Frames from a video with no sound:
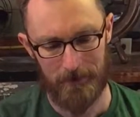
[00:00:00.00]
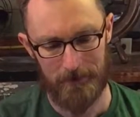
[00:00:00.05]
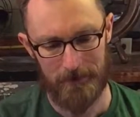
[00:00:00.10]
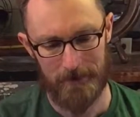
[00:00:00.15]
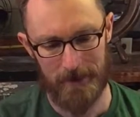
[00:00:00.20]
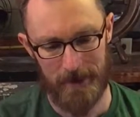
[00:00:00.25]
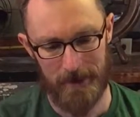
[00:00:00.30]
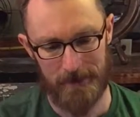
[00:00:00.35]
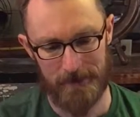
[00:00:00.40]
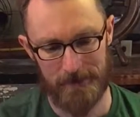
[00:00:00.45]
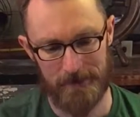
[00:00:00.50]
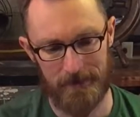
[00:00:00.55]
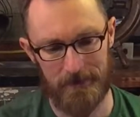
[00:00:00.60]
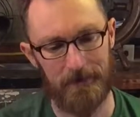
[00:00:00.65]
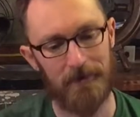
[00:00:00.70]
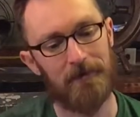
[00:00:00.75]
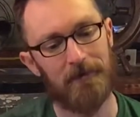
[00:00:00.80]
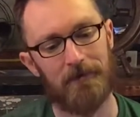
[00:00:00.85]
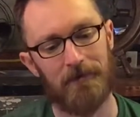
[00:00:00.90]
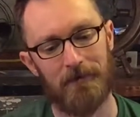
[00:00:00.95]
disc,
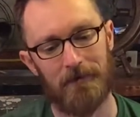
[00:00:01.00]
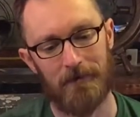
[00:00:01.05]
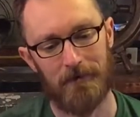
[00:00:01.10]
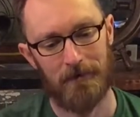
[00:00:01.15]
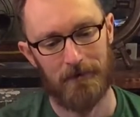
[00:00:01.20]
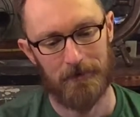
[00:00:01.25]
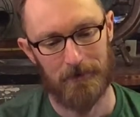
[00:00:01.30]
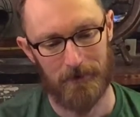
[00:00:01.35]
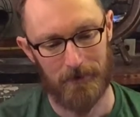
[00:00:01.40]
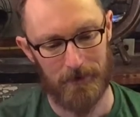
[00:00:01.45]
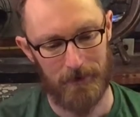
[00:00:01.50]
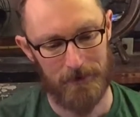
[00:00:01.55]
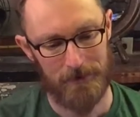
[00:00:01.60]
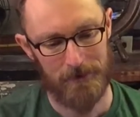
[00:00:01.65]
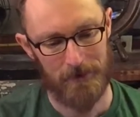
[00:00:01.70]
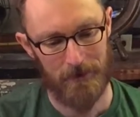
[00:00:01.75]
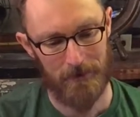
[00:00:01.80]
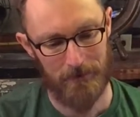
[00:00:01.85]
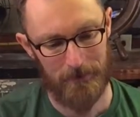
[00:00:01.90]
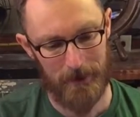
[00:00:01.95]
the
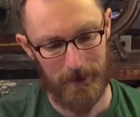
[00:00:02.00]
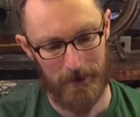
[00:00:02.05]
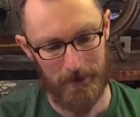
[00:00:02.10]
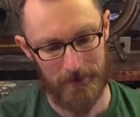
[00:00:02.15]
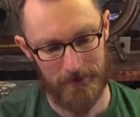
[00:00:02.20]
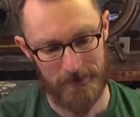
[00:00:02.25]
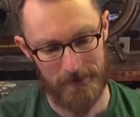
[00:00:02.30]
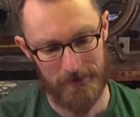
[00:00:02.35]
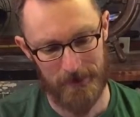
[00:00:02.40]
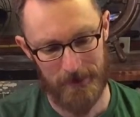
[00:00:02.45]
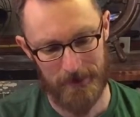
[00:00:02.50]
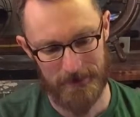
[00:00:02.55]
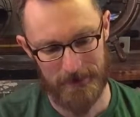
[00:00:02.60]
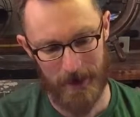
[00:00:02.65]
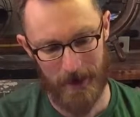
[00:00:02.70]
clutch cone had a slight